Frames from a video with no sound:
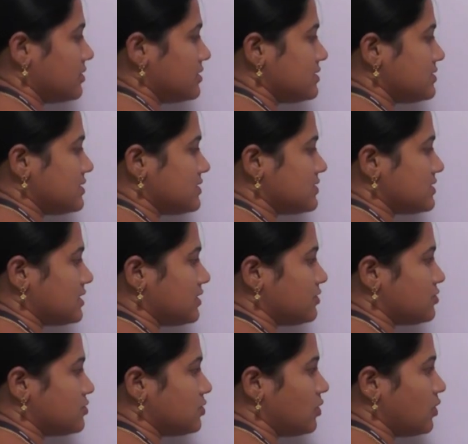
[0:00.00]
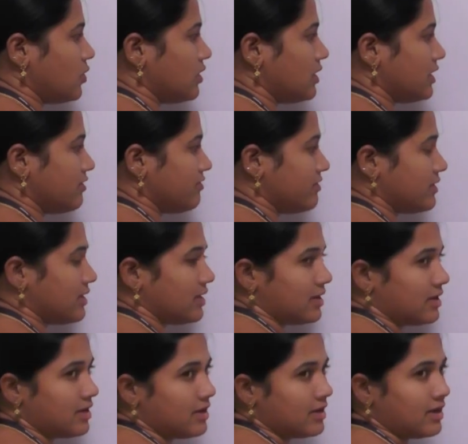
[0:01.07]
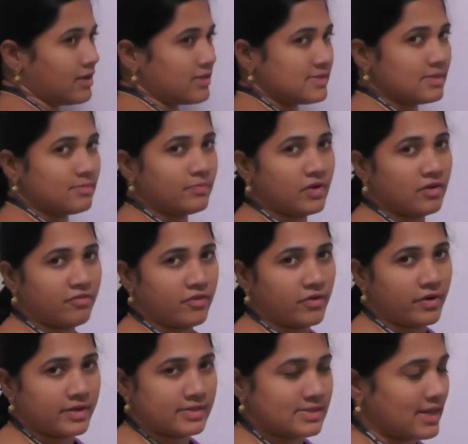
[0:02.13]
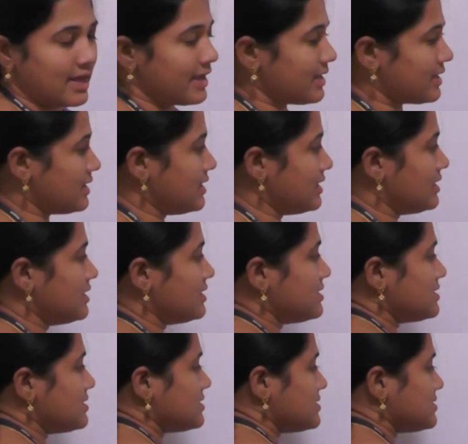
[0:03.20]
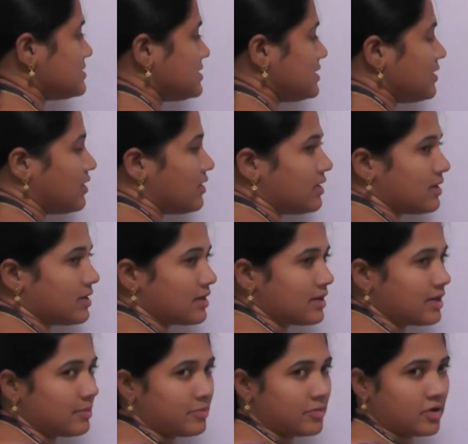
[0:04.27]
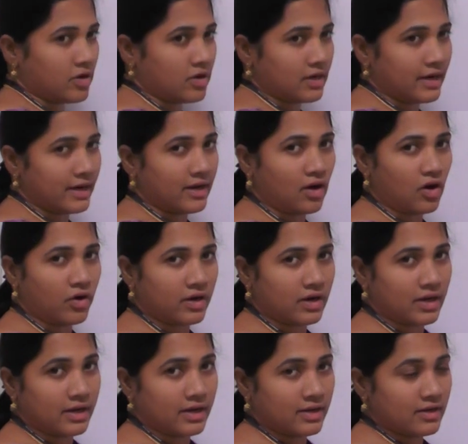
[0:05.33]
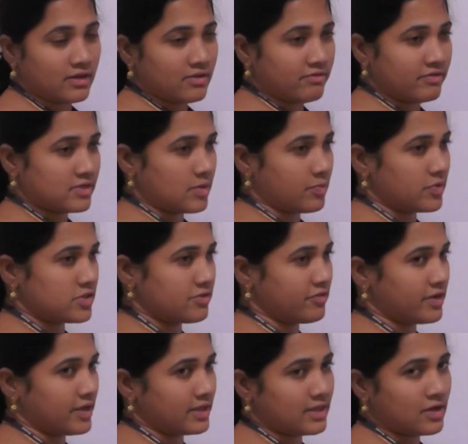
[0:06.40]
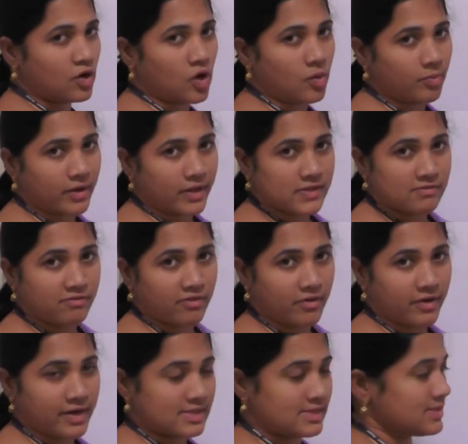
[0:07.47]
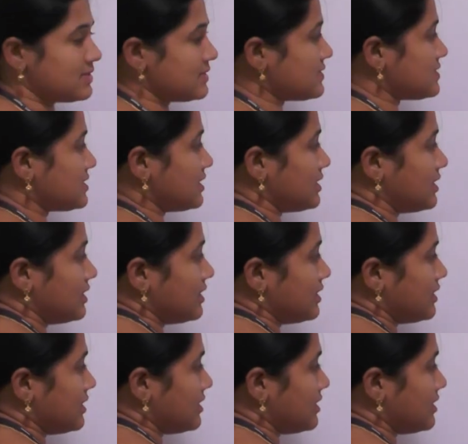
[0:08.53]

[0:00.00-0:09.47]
this is true only for simple fluids like xenon, krypton, and argon. So suppose if you take the complex fluids, this is the